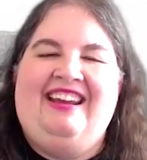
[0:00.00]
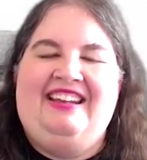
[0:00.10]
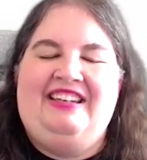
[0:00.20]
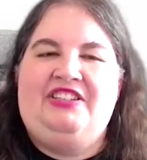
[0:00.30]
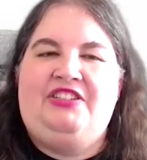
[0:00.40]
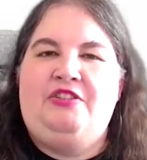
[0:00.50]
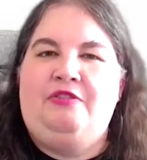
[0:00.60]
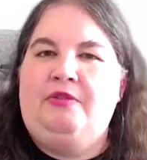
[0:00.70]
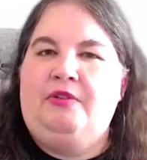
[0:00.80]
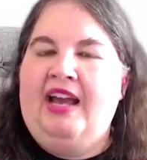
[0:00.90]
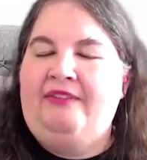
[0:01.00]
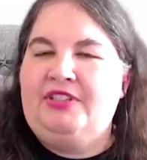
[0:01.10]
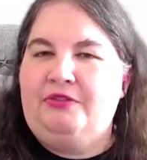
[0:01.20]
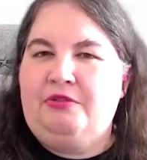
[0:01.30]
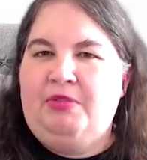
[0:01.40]
And do you
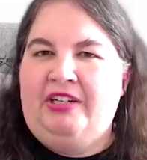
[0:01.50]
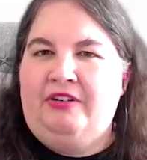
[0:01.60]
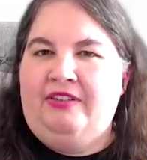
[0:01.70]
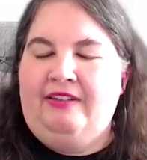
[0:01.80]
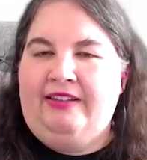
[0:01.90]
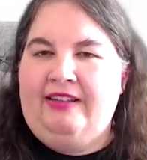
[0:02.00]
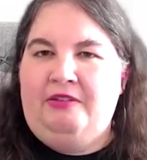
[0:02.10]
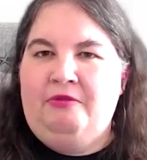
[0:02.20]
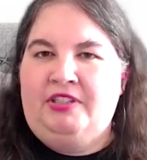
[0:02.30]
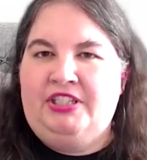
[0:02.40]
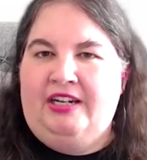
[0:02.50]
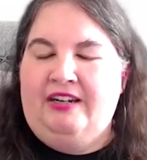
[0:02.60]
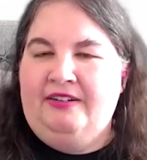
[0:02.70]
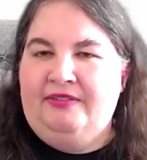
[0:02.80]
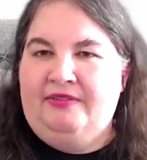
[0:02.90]
have social media or anything like that you want to
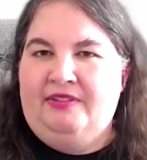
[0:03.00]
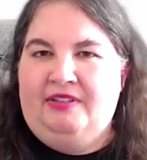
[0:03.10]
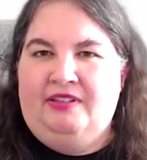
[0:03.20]
share?